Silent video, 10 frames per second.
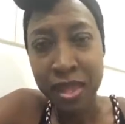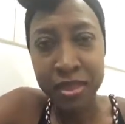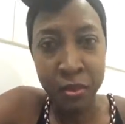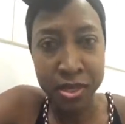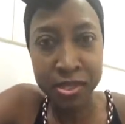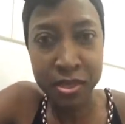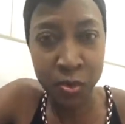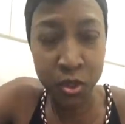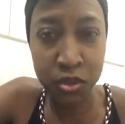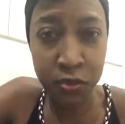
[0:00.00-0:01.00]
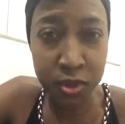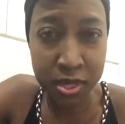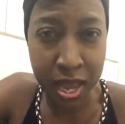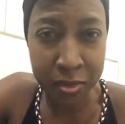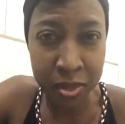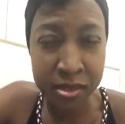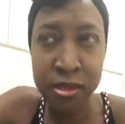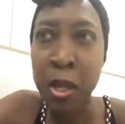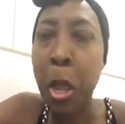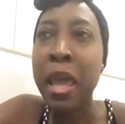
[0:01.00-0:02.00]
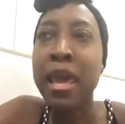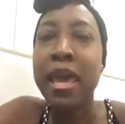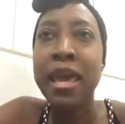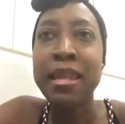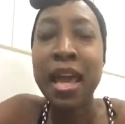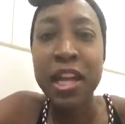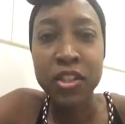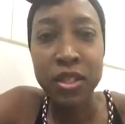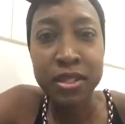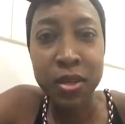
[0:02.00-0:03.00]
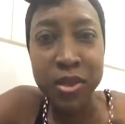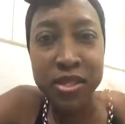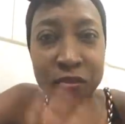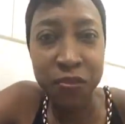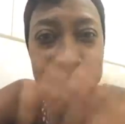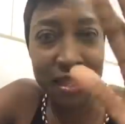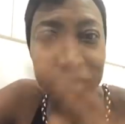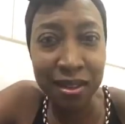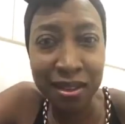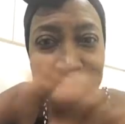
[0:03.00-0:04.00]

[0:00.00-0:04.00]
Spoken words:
There is this beautiful diamond, and actually there is a veil,